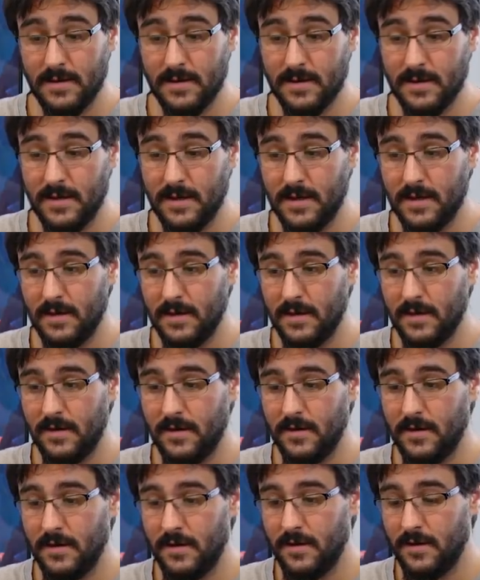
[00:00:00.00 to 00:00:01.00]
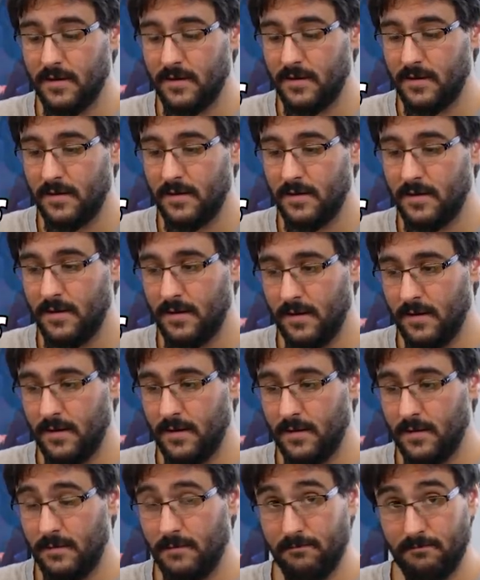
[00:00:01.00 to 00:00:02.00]

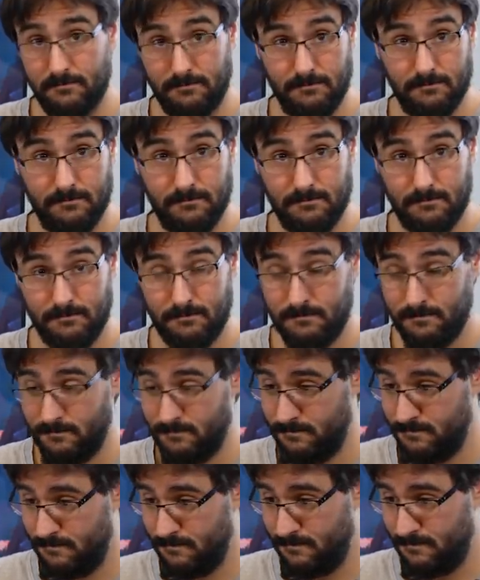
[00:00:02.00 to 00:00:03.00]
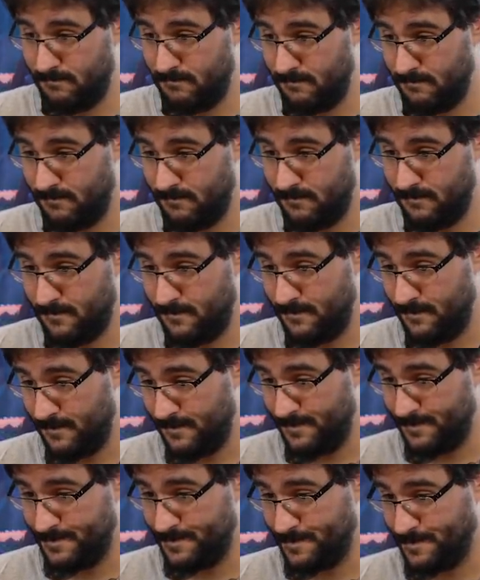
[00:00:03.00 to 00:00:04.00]

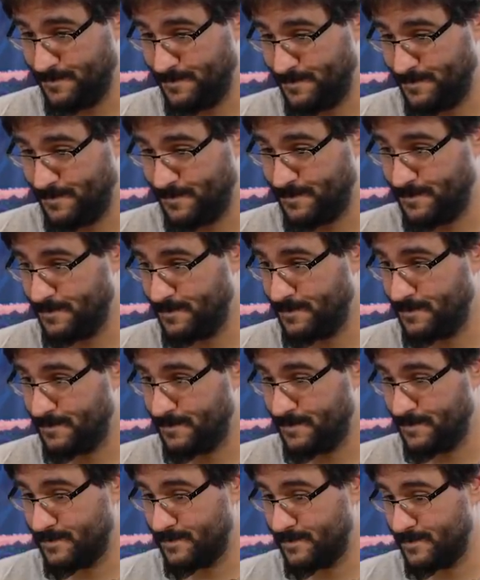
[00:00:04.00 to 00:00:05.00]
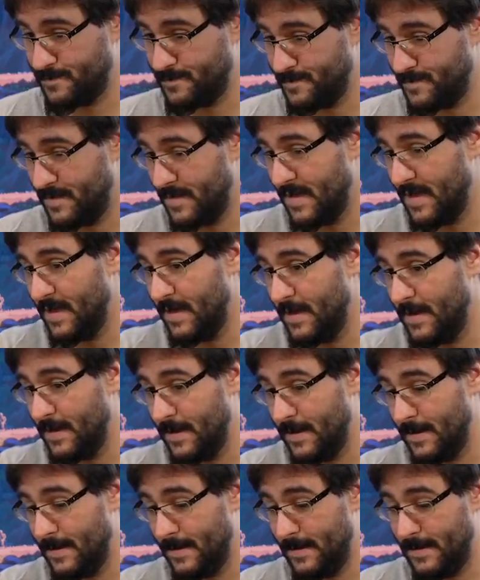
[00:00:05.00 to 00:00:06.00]

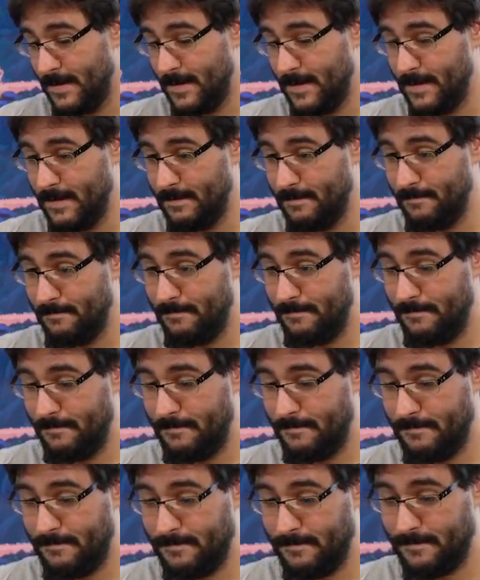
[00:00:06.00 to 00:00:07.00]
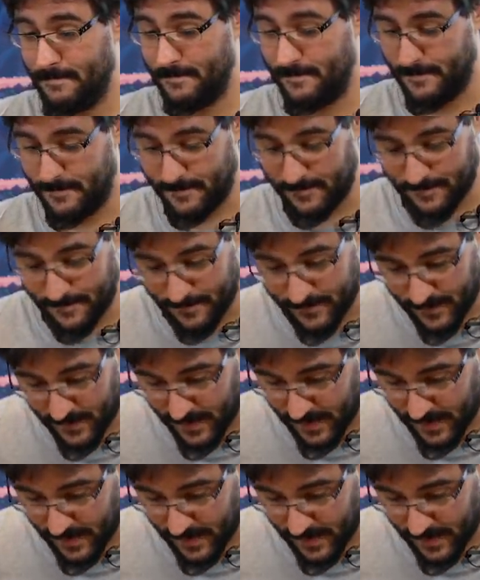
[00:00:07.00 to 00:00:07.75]
[no speech]